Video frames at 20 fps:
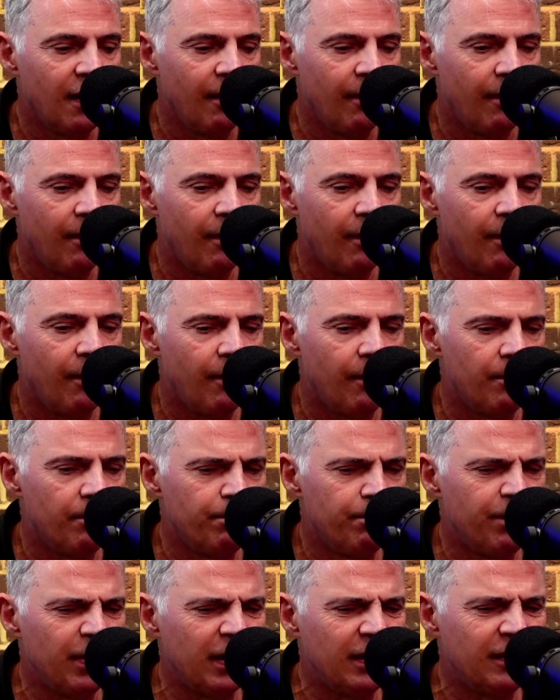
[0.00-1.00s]

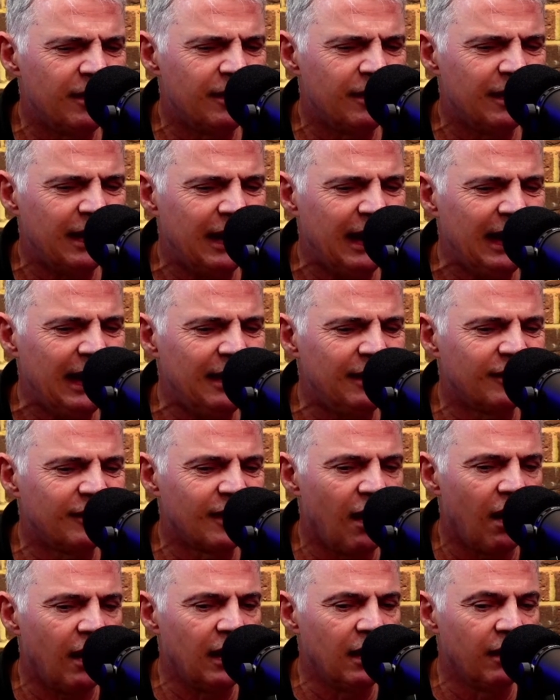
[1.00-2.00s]
But he
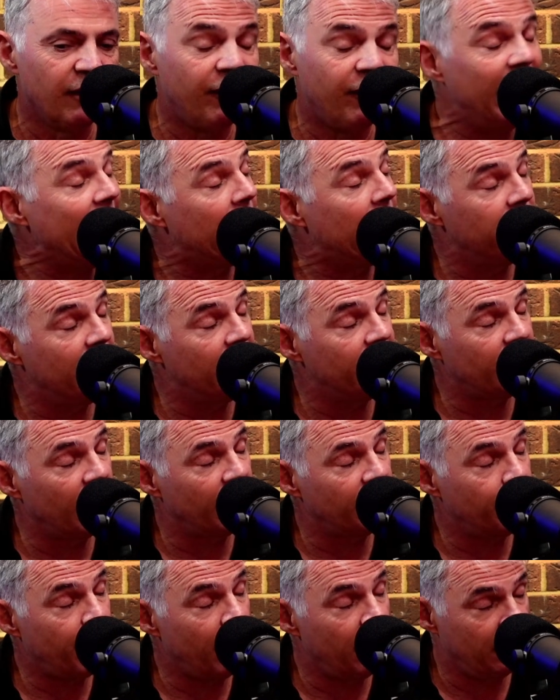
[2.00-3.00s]

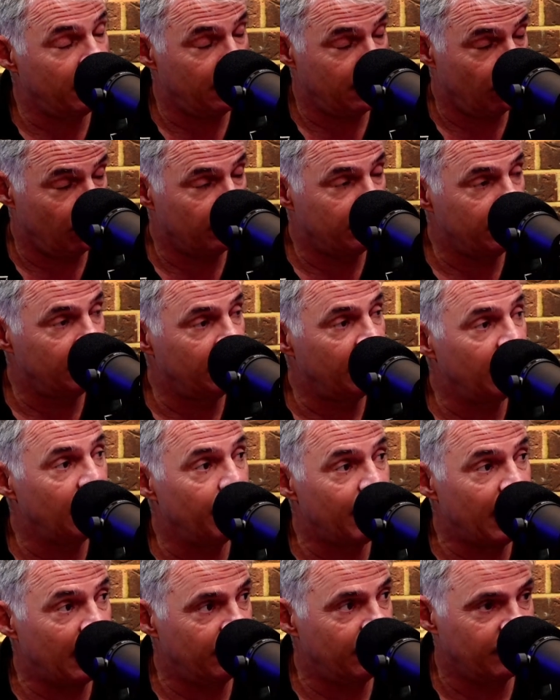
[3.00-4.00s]
criticised the party a lot, didn't he?
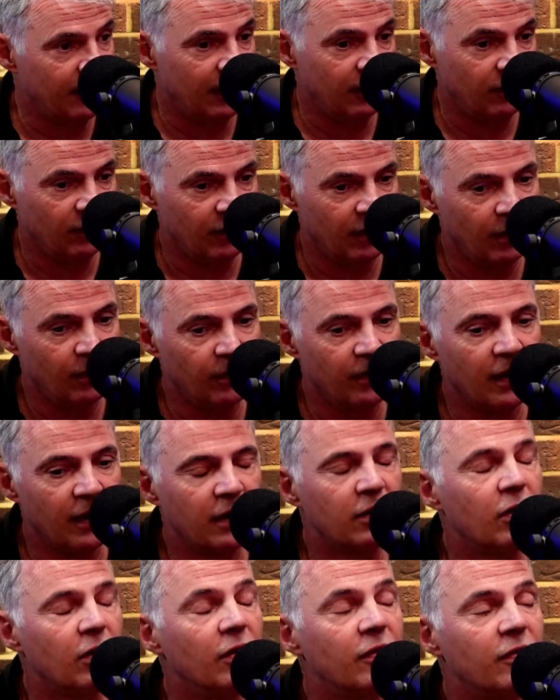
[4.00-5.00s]
About it, said, the
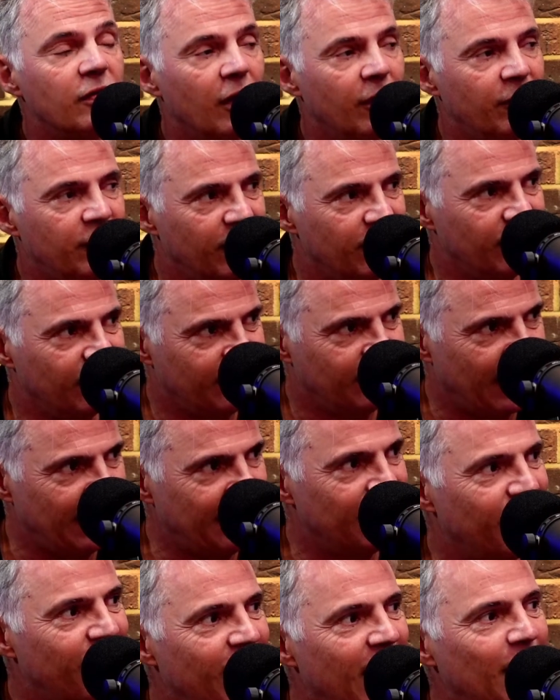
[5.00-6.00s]
Conservatives are taking
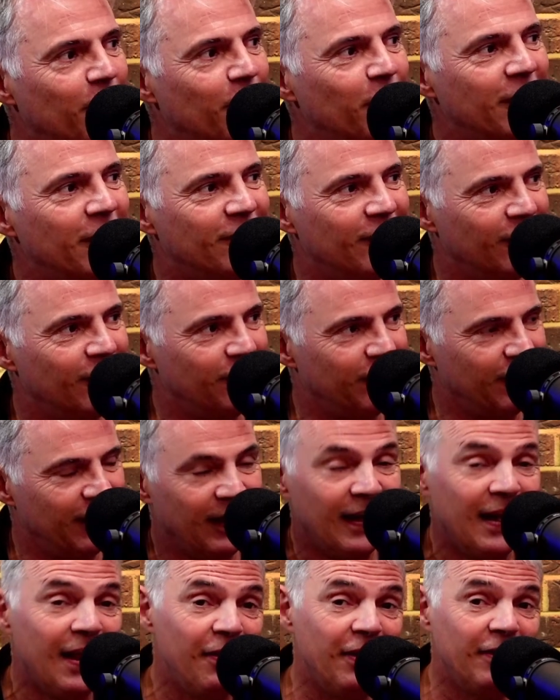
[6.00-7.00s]
the family silver.
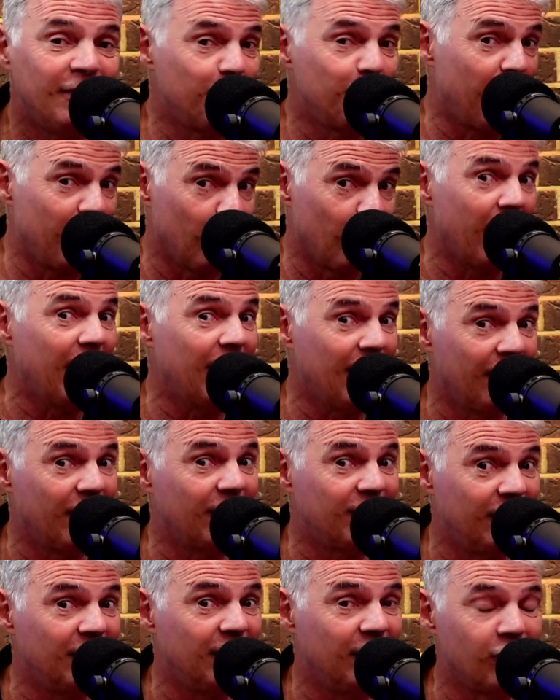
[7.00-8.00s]
This is, by the way, another
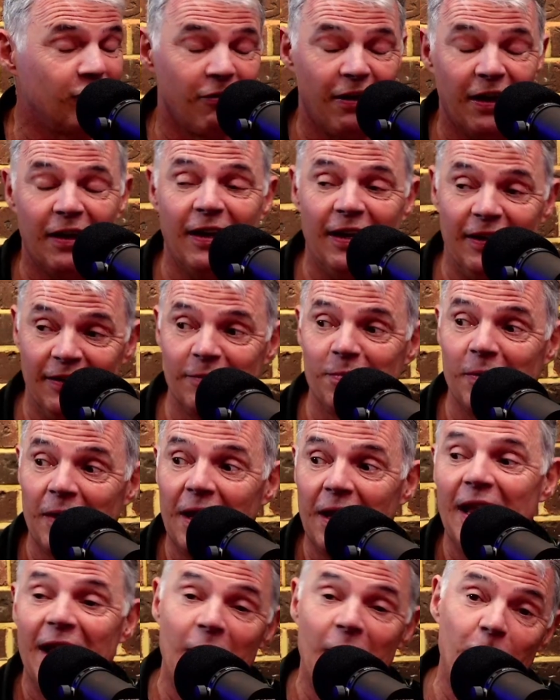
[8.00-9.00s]
city trader.
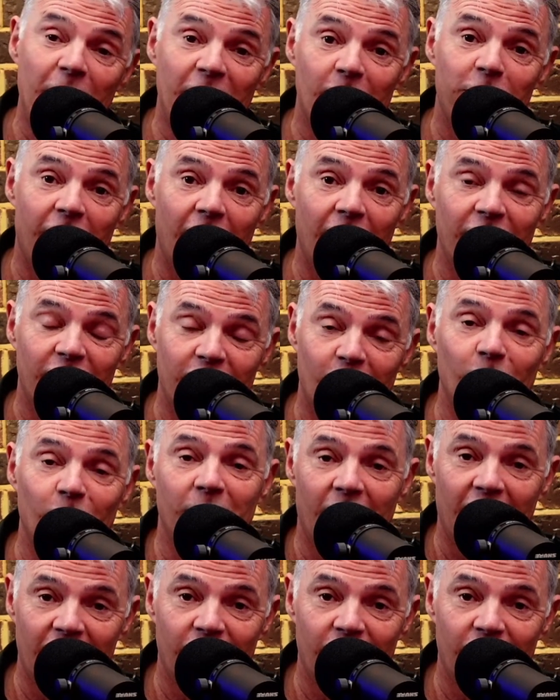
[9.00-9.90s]
He went to private school, Nigel Farage.